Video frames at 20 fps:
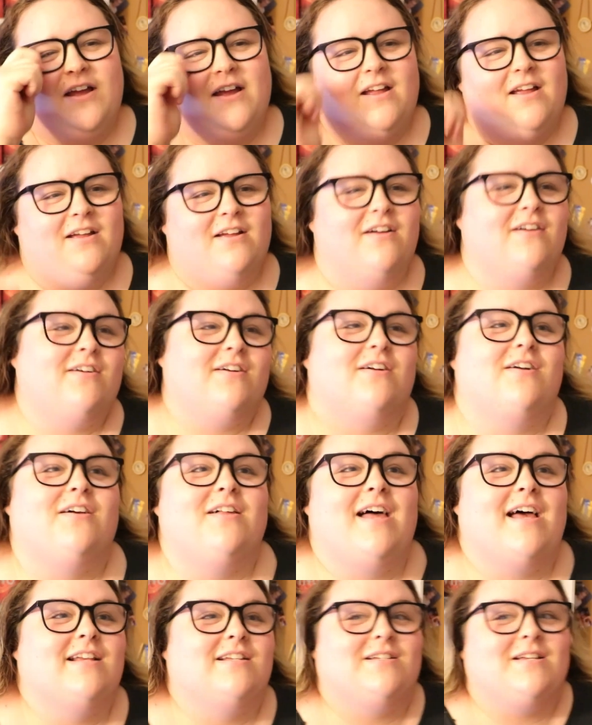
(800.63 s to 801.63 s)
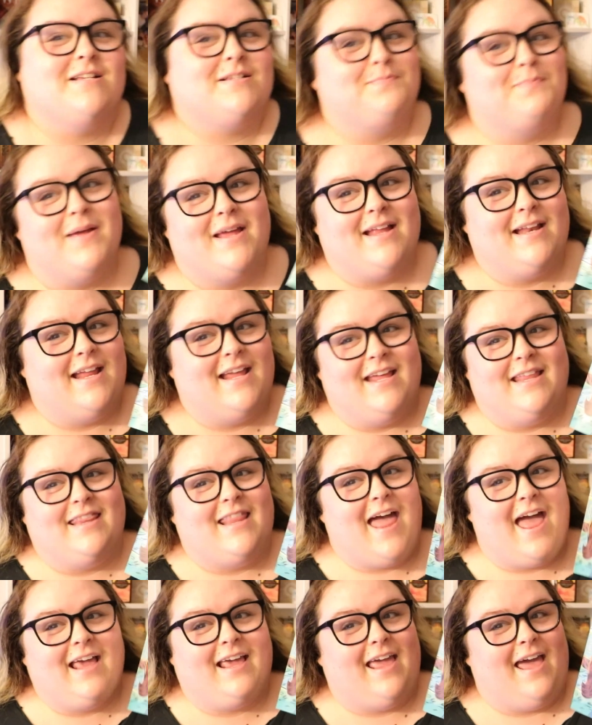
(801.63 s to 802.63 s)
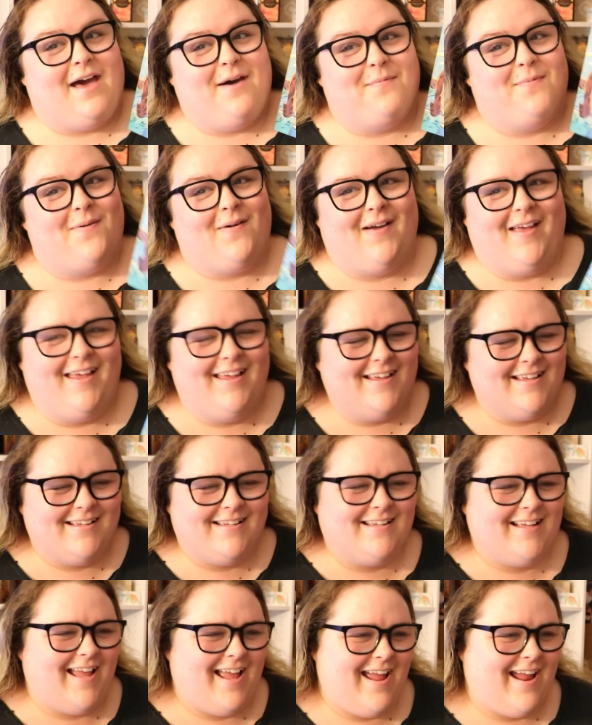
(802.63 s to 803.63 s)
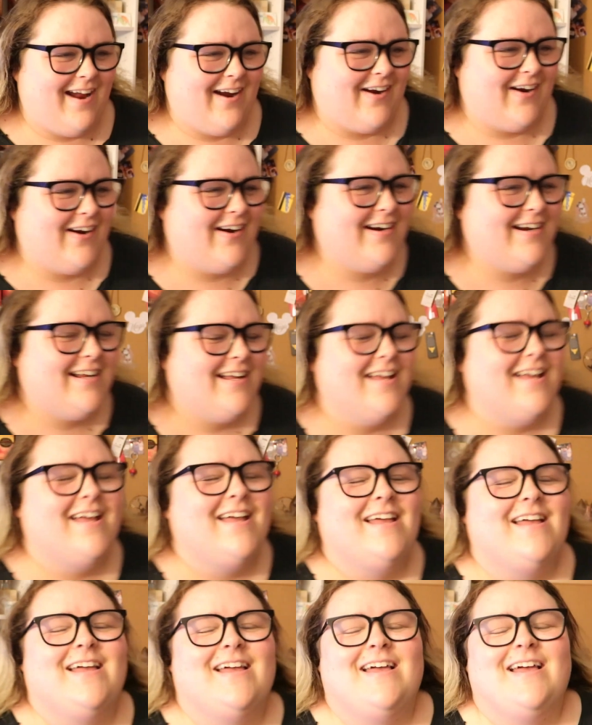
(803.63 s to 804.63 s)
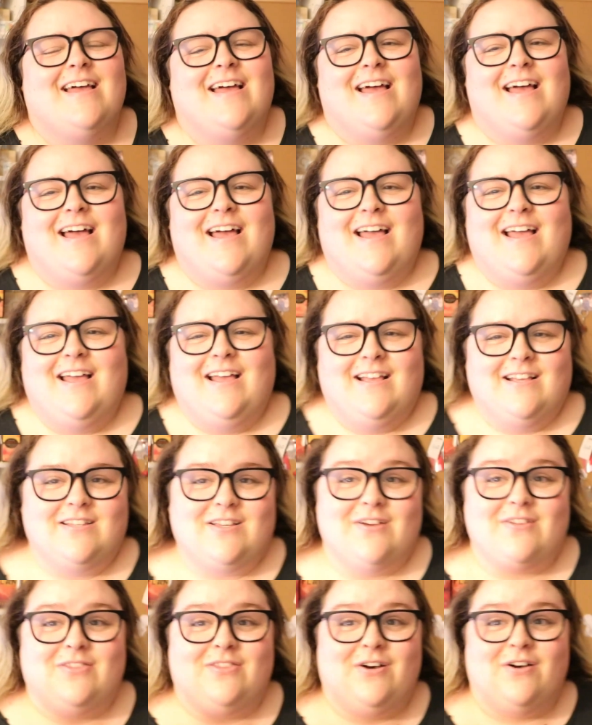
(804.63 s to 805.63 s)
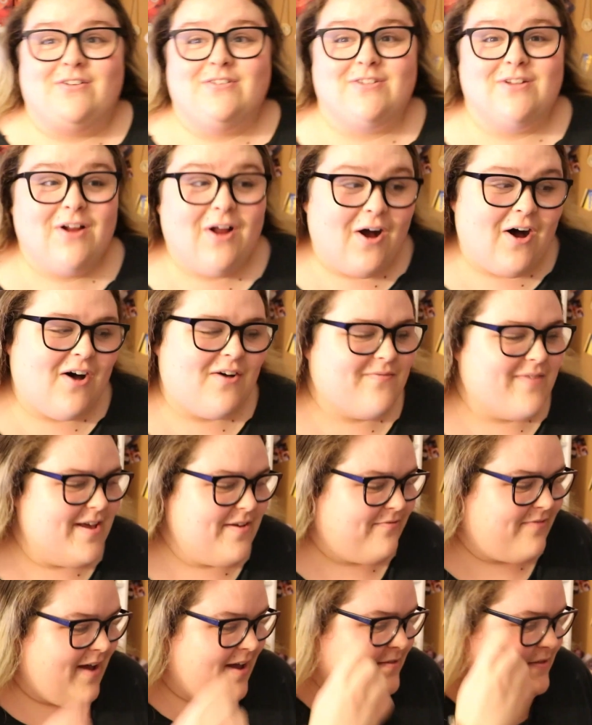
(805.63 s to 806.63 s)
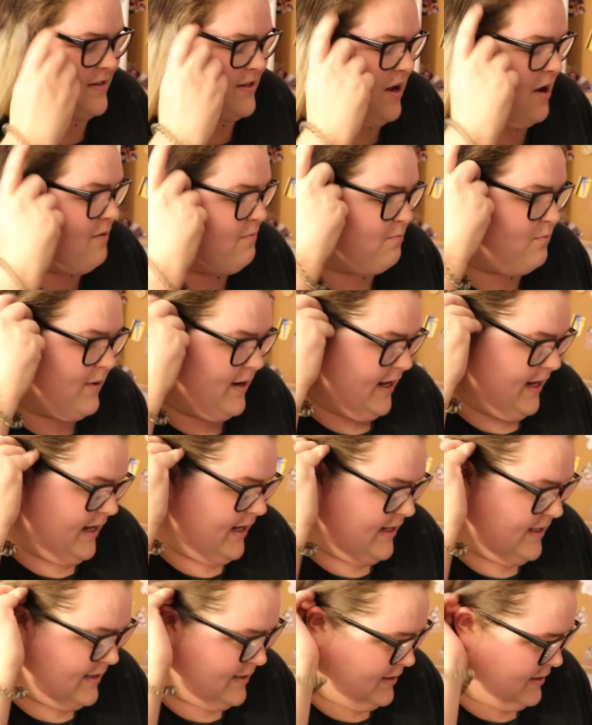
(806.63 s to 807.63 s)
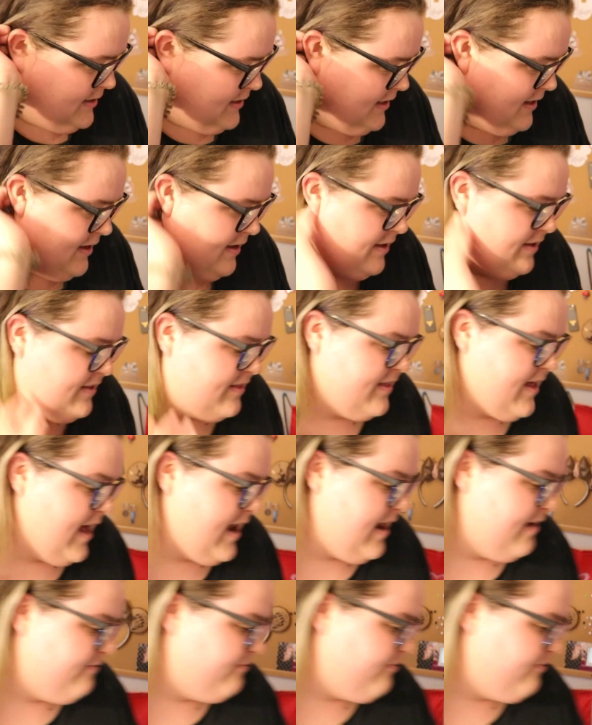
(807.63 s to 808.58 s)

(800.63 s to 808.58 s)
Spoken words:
your girl has just been in that cowboy era. So those are all my 5-star reads that I've